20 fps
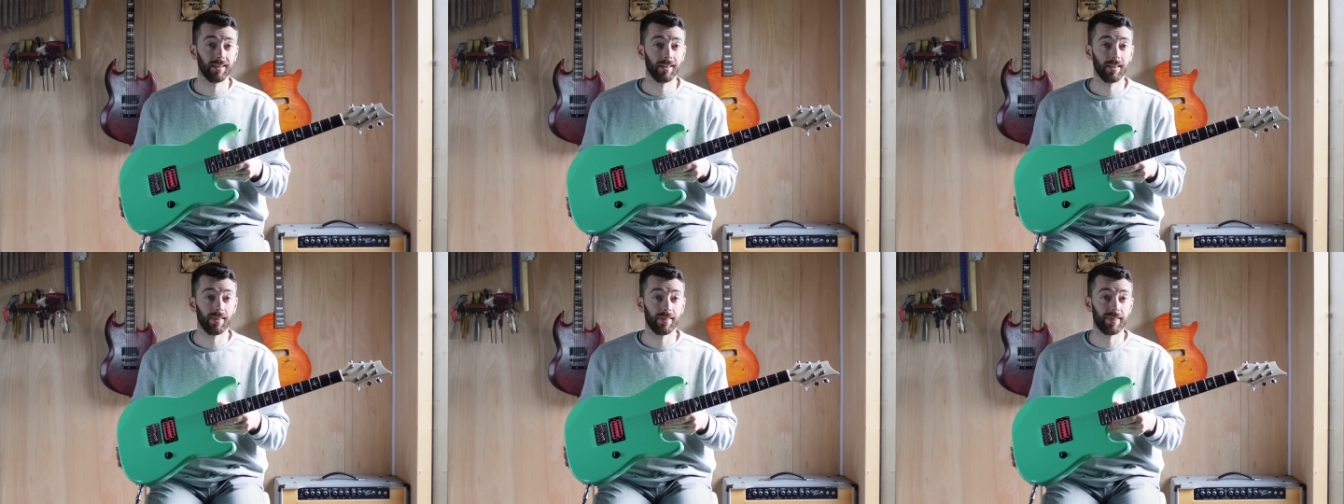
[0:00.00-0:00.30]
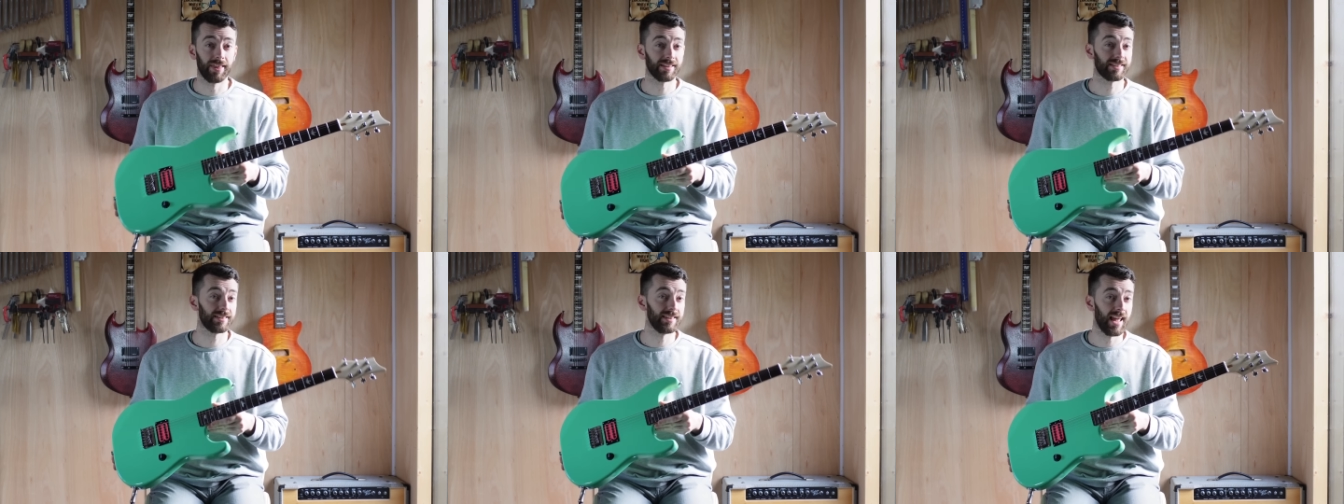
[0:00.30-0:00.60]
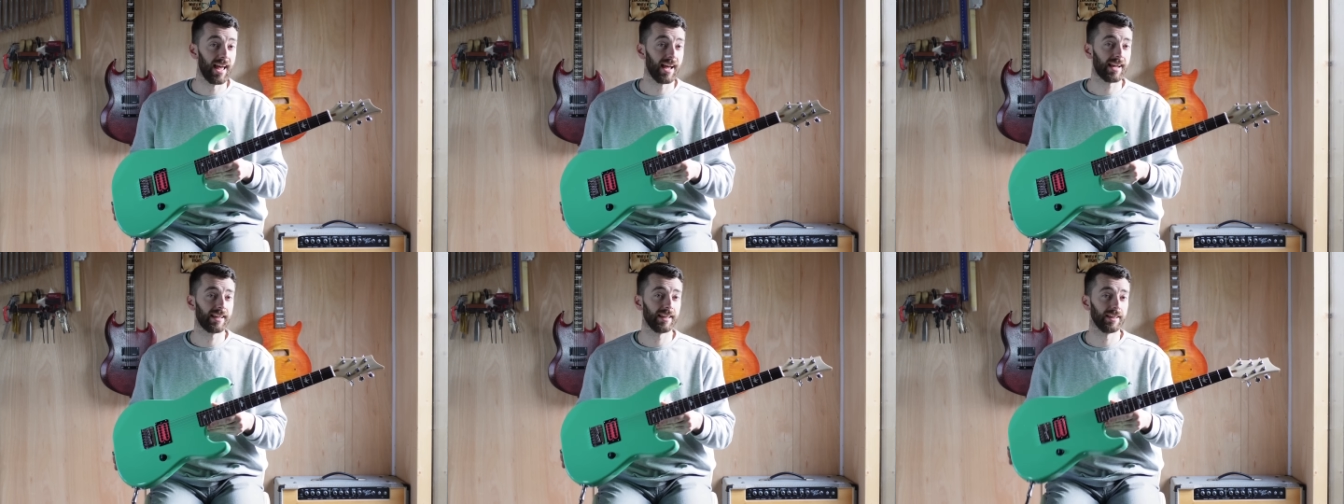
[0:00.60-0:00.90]
This
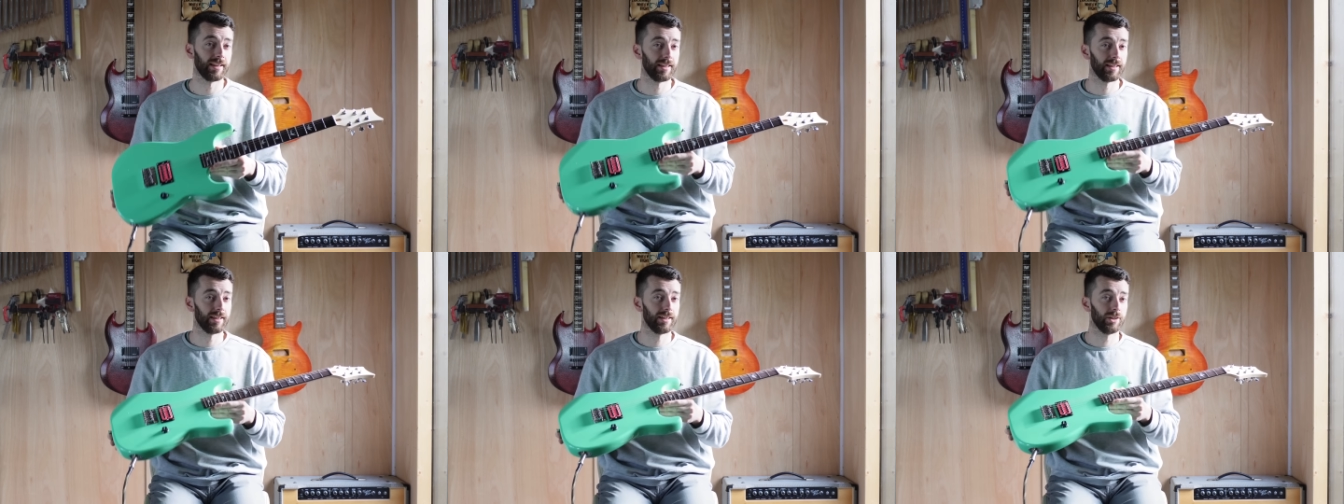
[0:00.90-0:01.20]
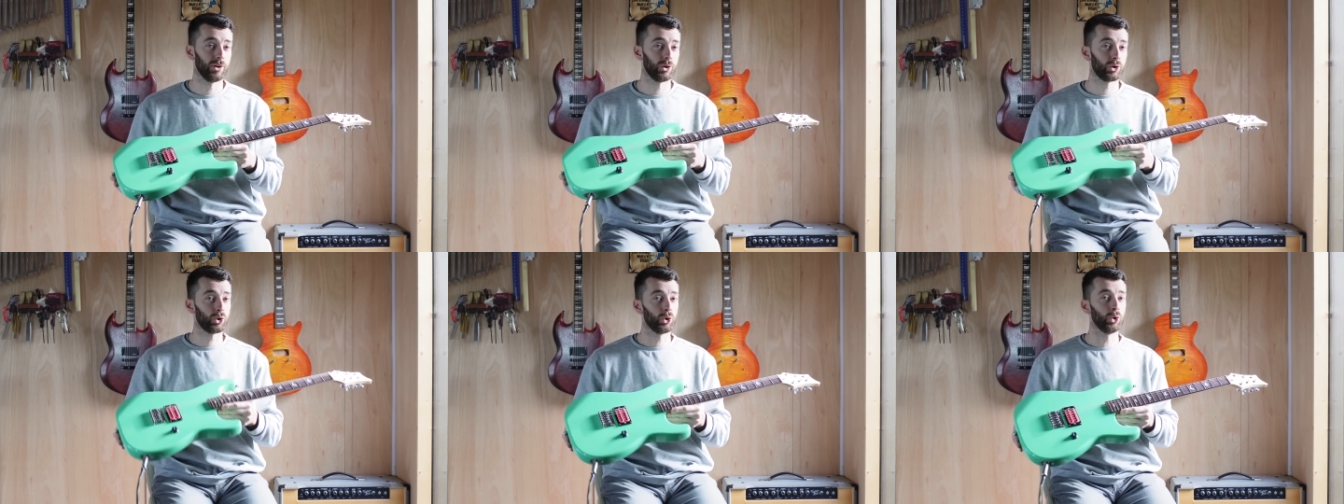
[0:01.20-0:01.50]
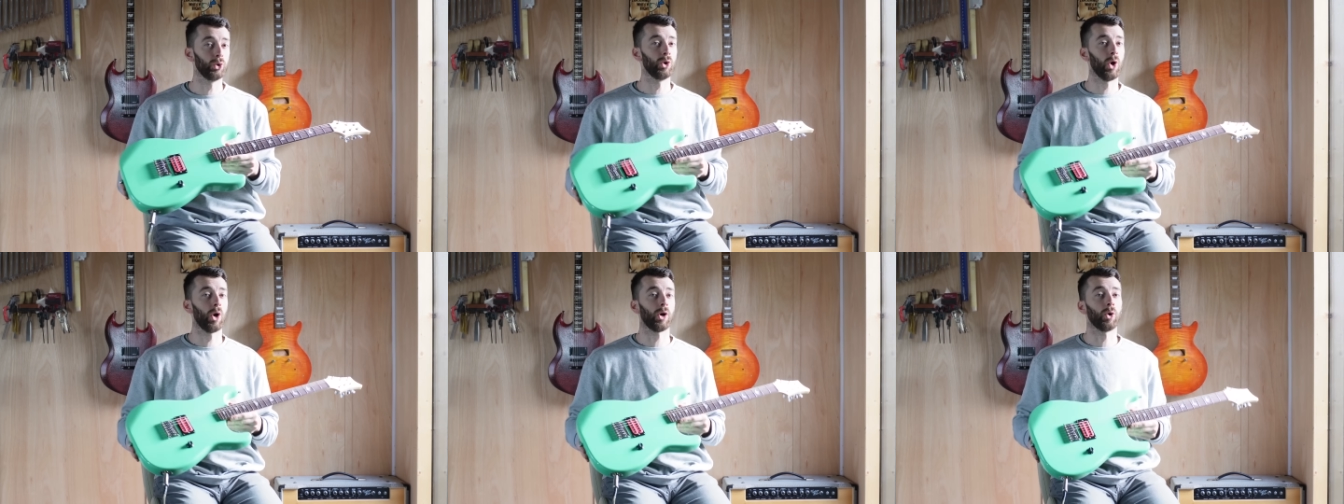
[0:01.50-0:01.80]
neck
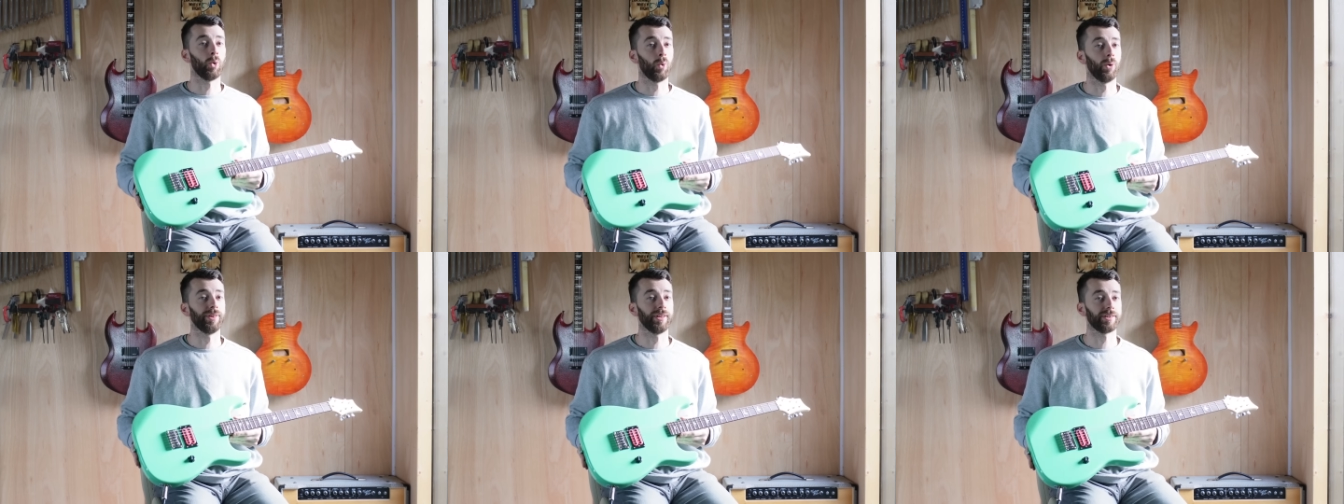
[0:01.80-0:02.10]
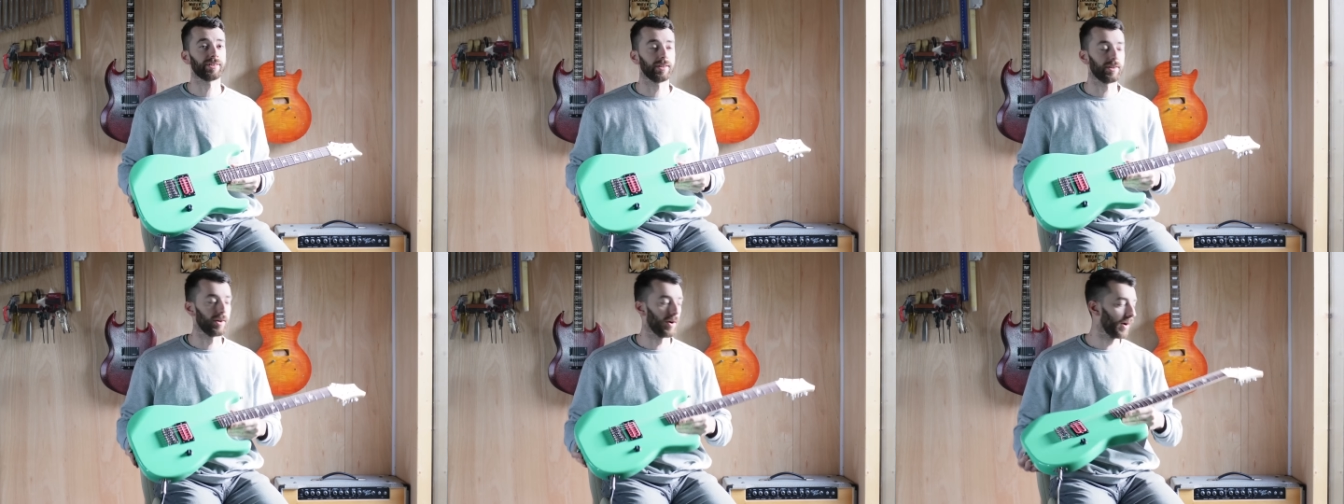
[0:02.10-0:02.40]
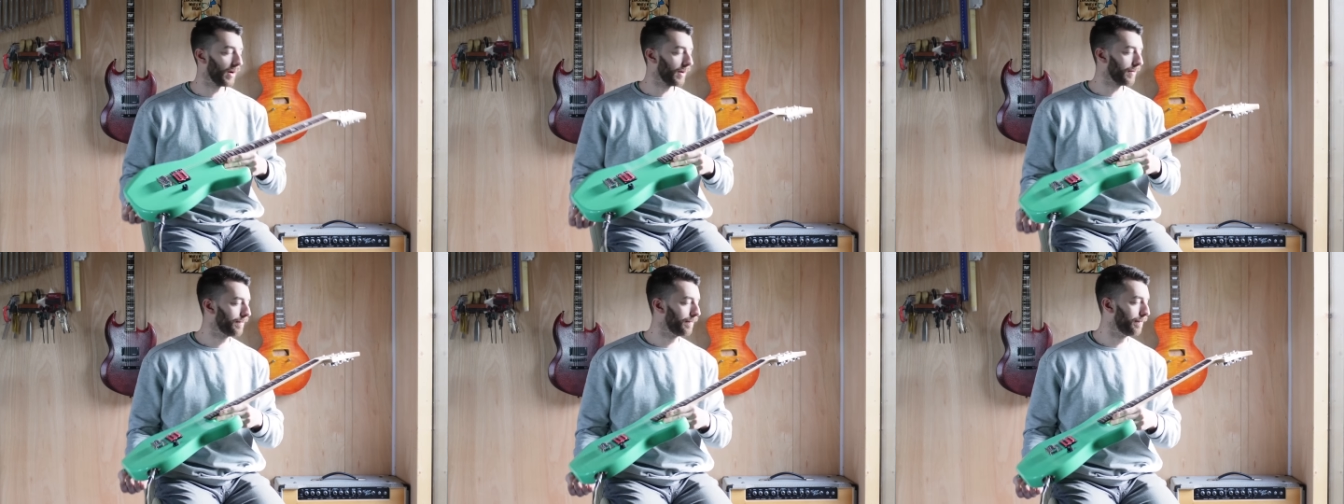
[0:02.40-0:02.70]
should not go on this
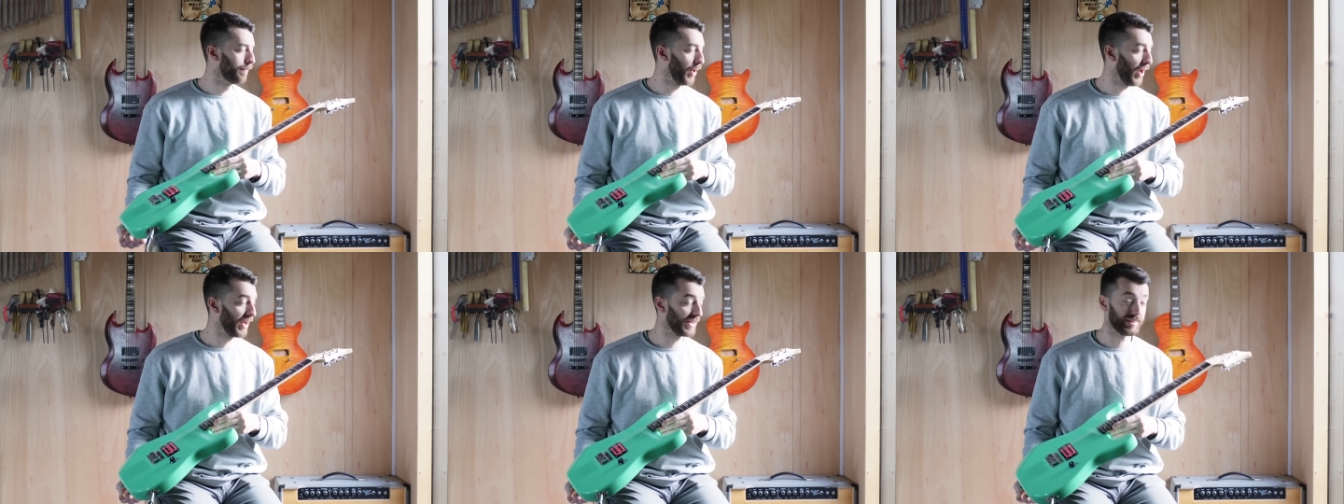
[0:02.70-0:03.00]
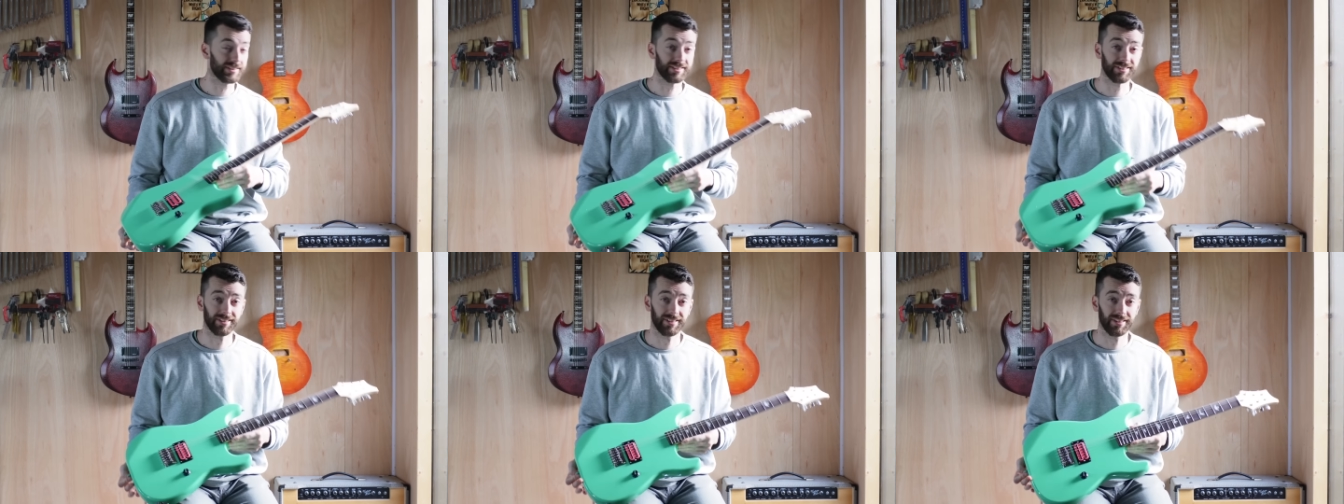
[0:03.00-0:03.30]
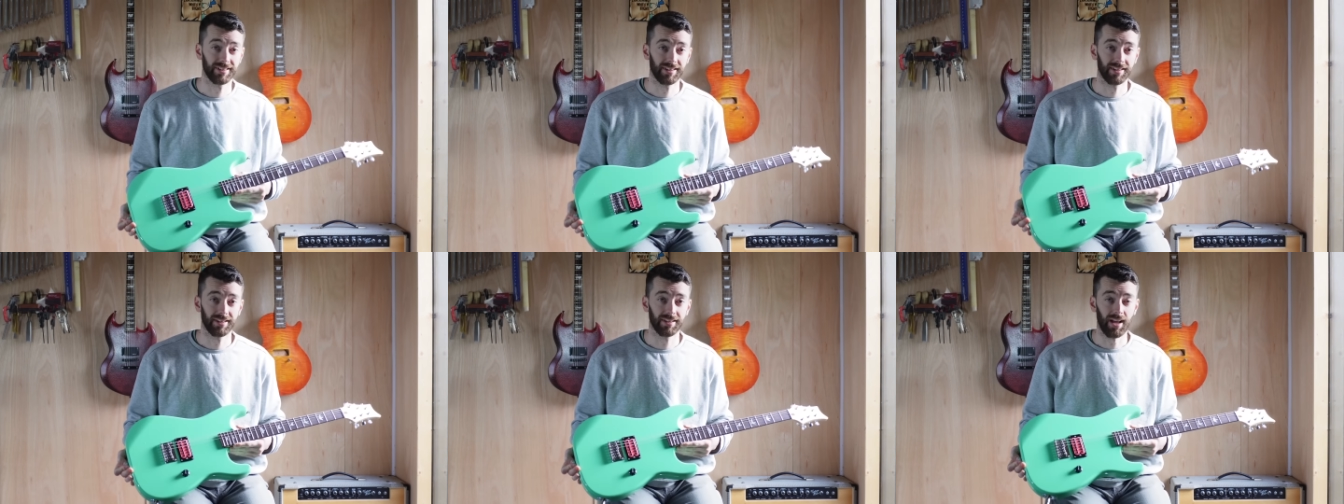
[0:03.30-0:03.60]
guitar, but
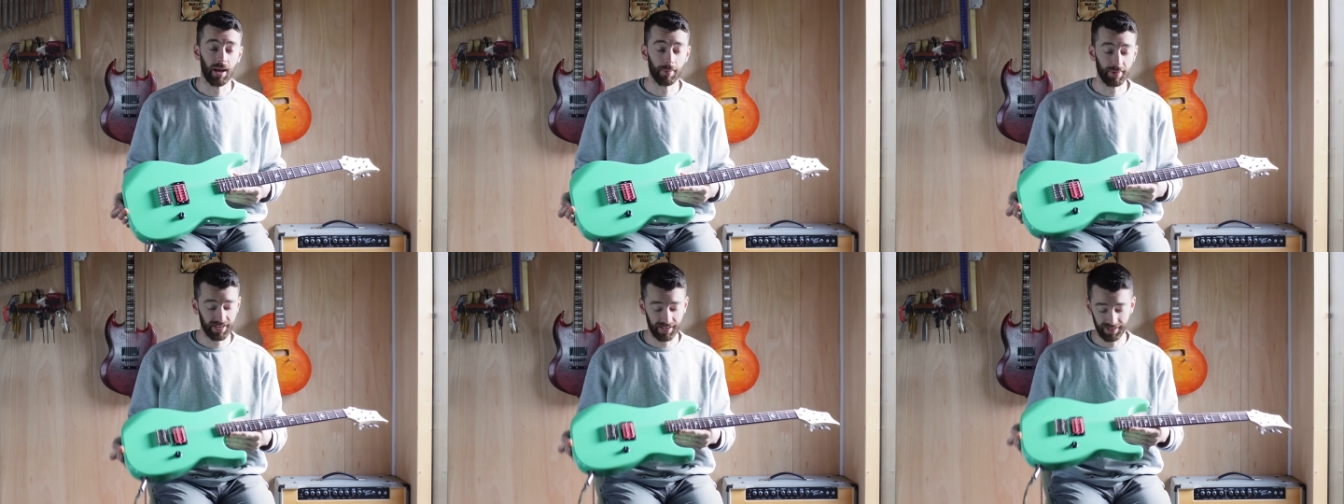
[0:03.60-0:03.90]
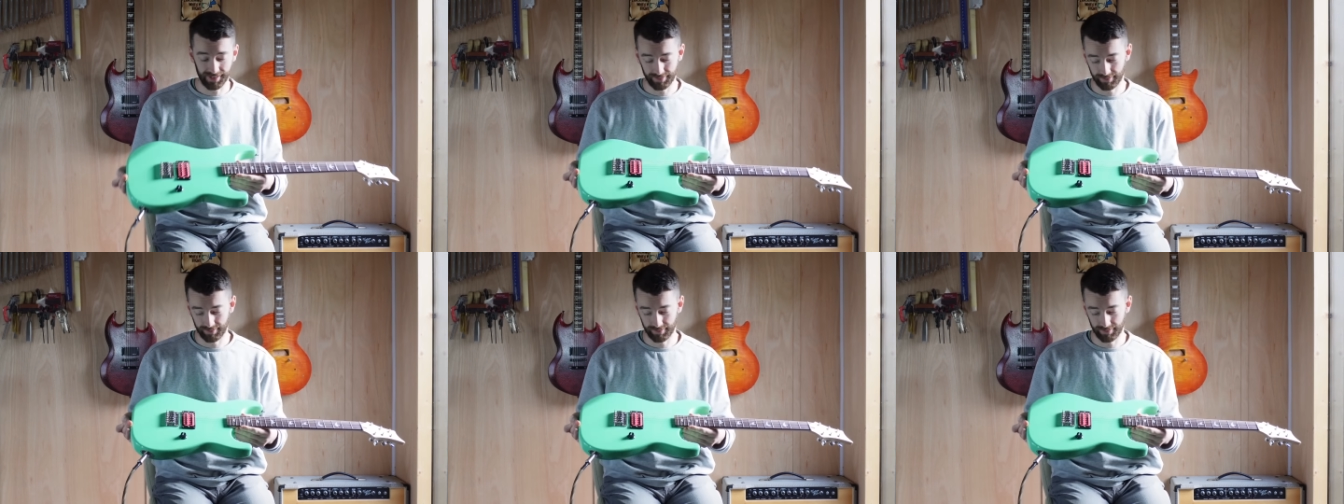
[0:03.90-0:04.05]
I mean